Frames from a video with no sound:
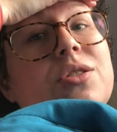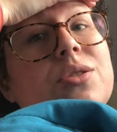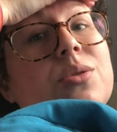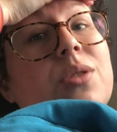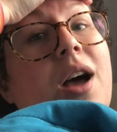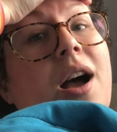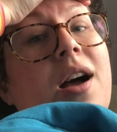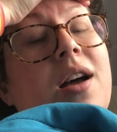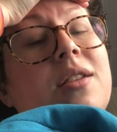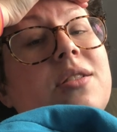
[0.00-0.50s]
do
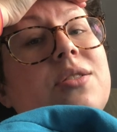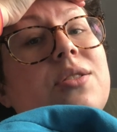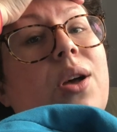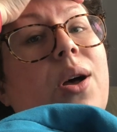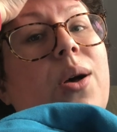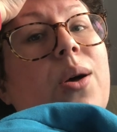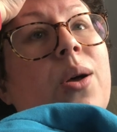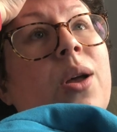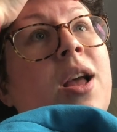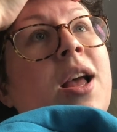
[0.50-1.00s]
that.
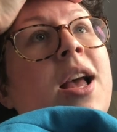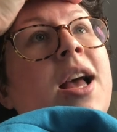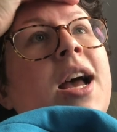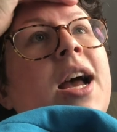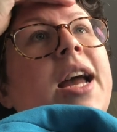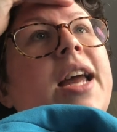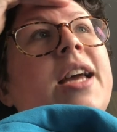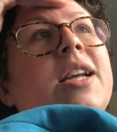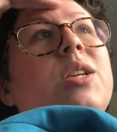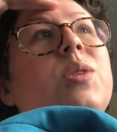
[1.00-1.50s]
So
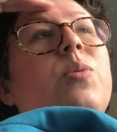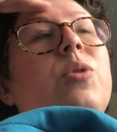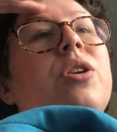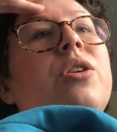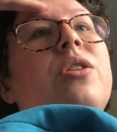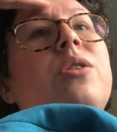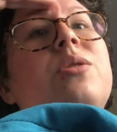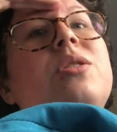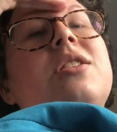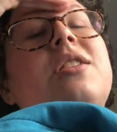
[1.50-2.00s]
it's one
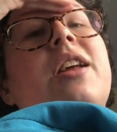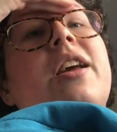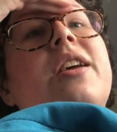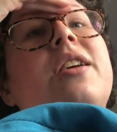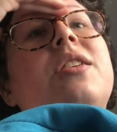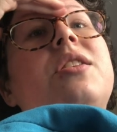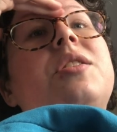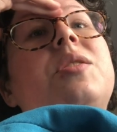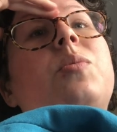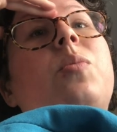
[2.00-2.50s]
of those
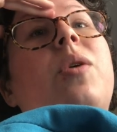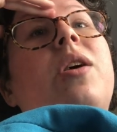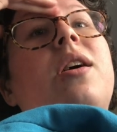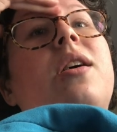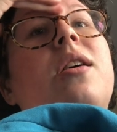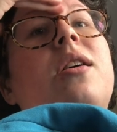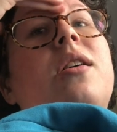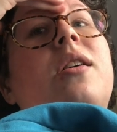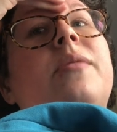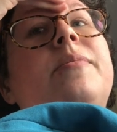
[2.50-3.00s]
days
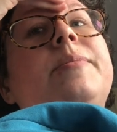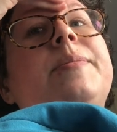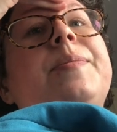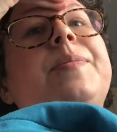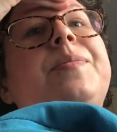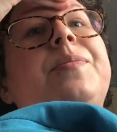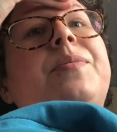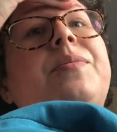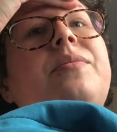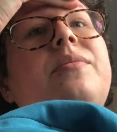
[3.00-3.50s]
where
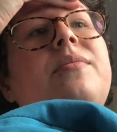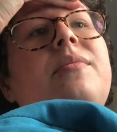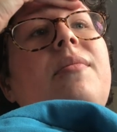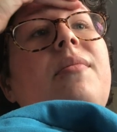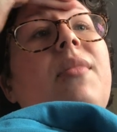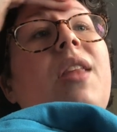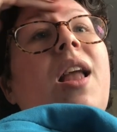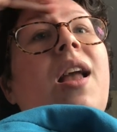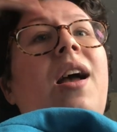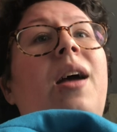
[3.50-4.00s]

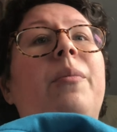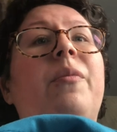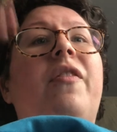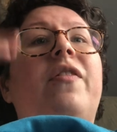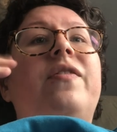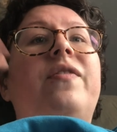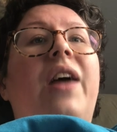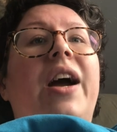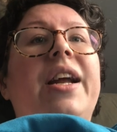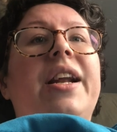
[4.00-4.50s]
I'm
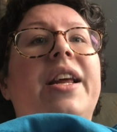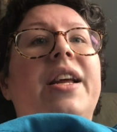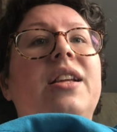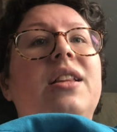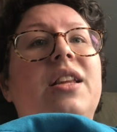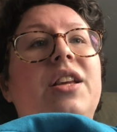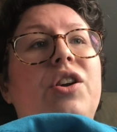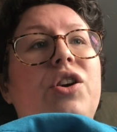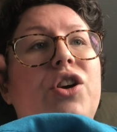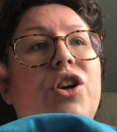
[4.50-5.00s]
fighting
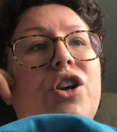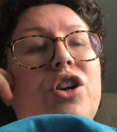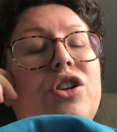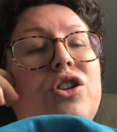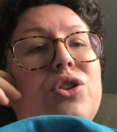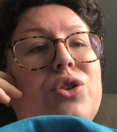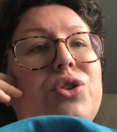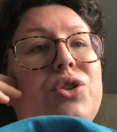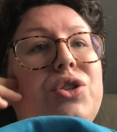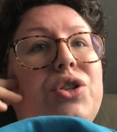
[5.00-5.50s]
the
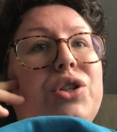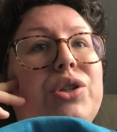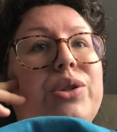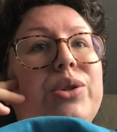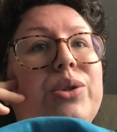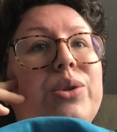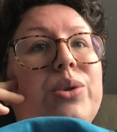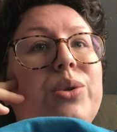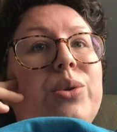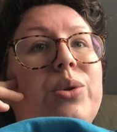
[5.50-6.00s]
urge
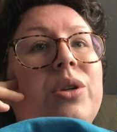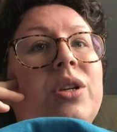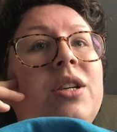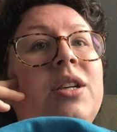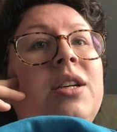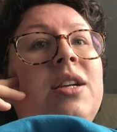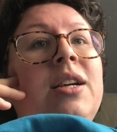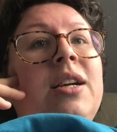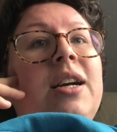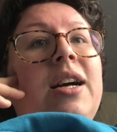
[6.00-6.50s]
to
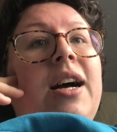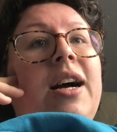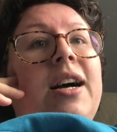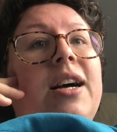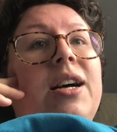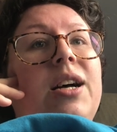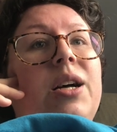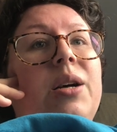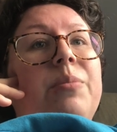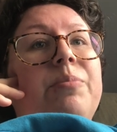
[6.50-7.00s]

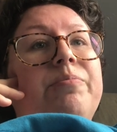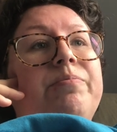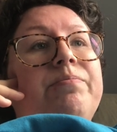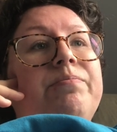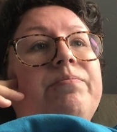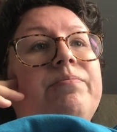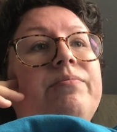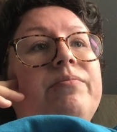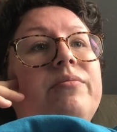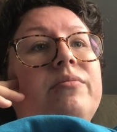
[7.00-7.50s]

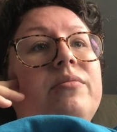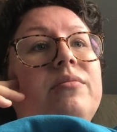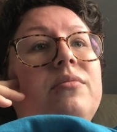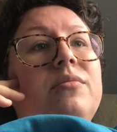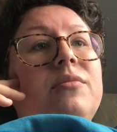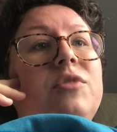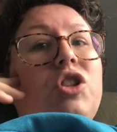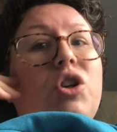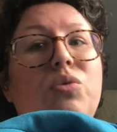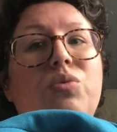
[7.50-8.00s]

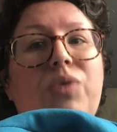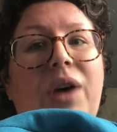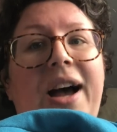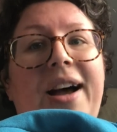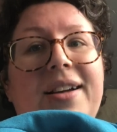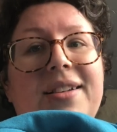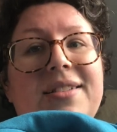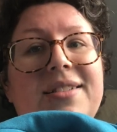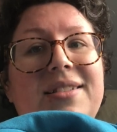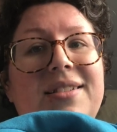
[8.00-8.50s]

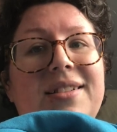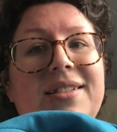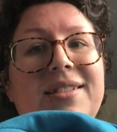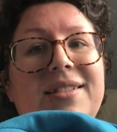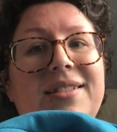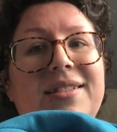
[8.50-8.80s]
rest.